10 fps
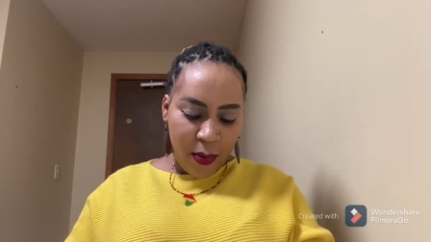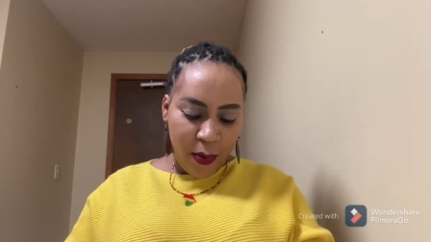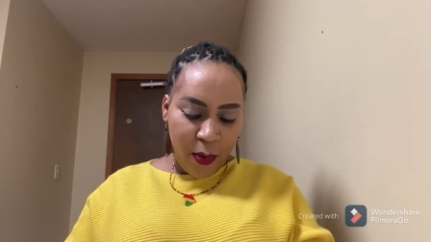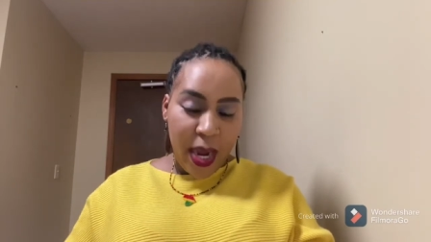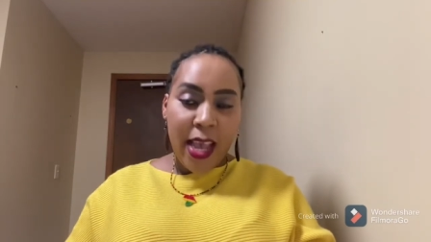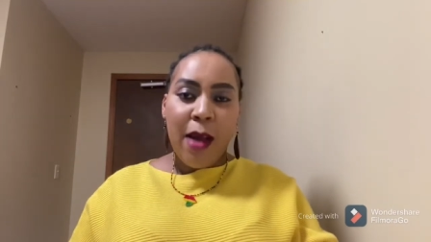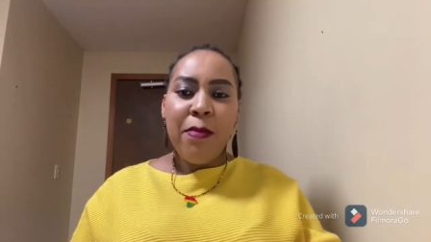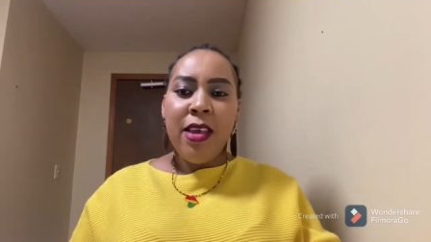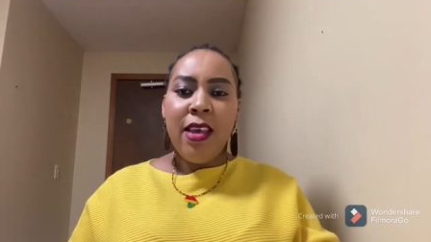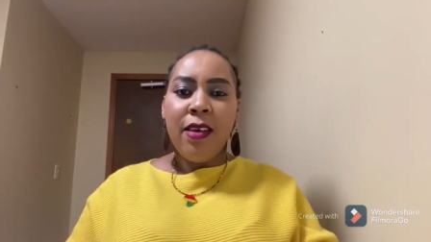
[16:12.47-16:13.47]
why I'm
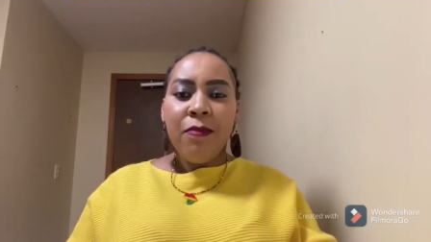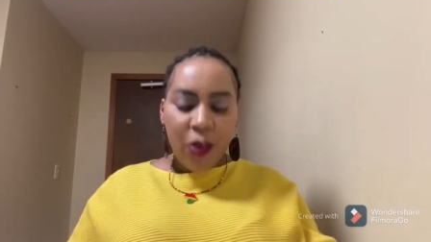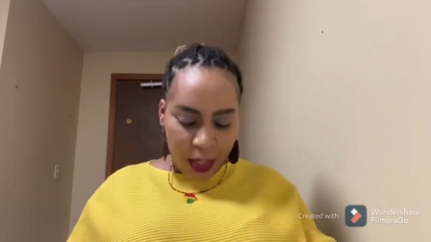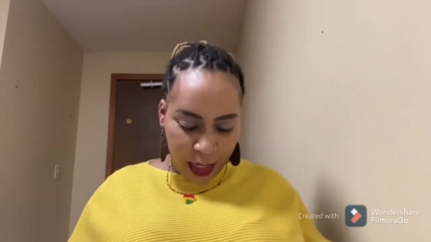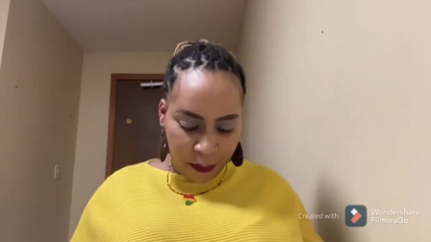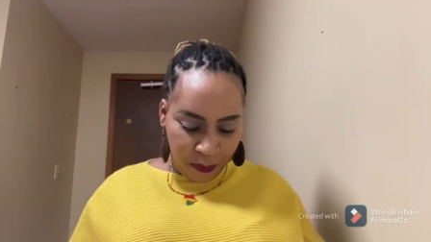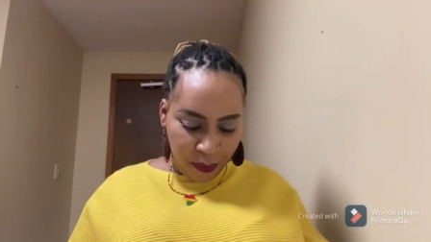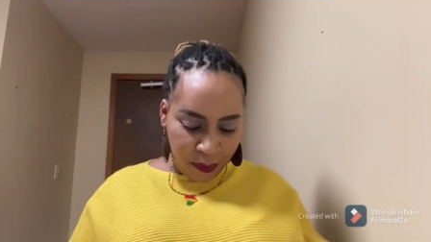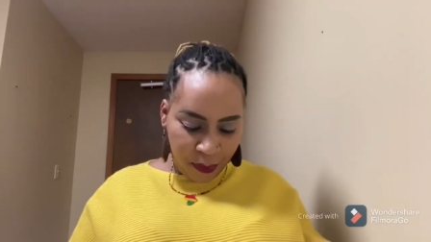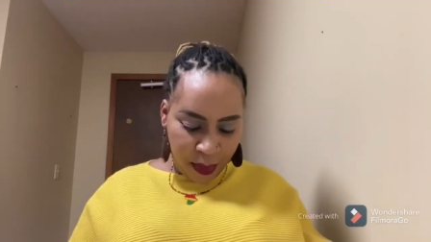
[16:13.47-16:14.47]
here. Okay.
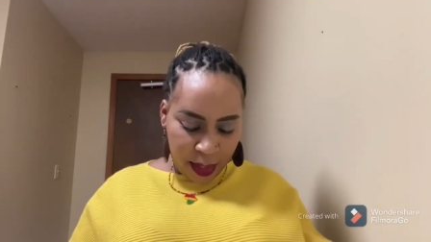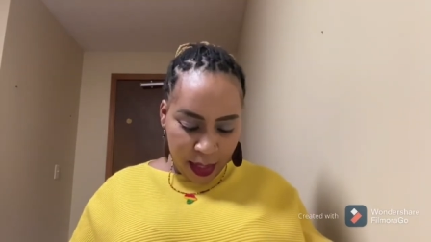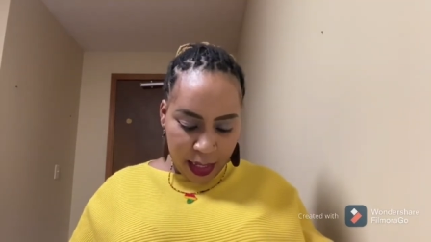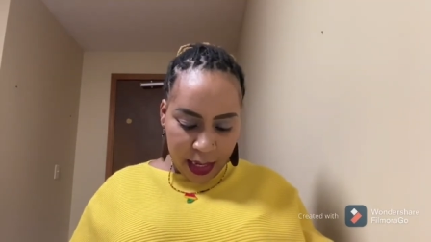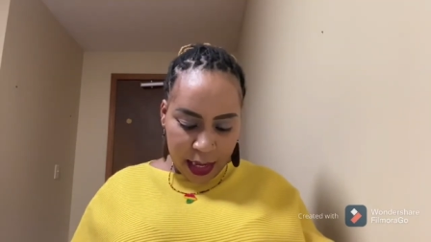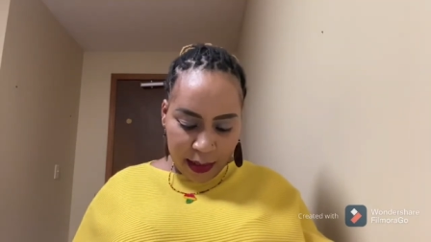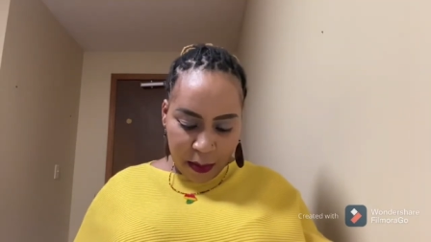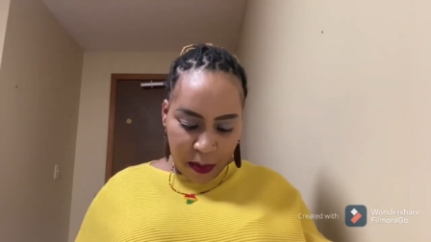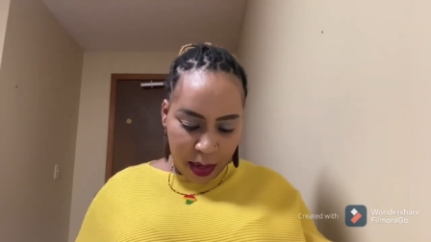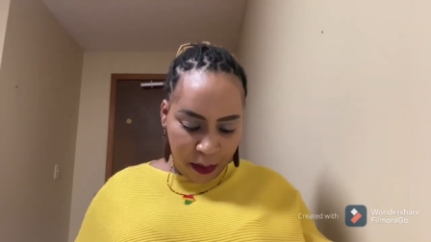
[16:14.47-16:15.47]

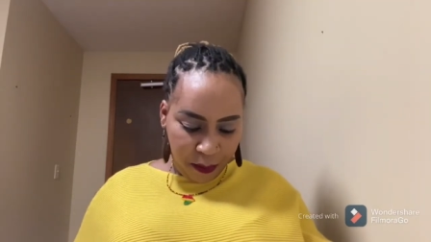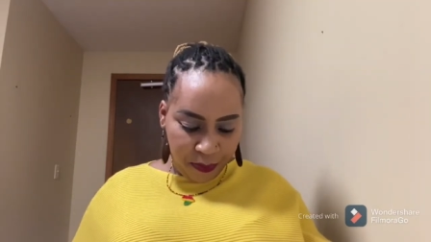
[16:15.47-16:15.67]
Inasema,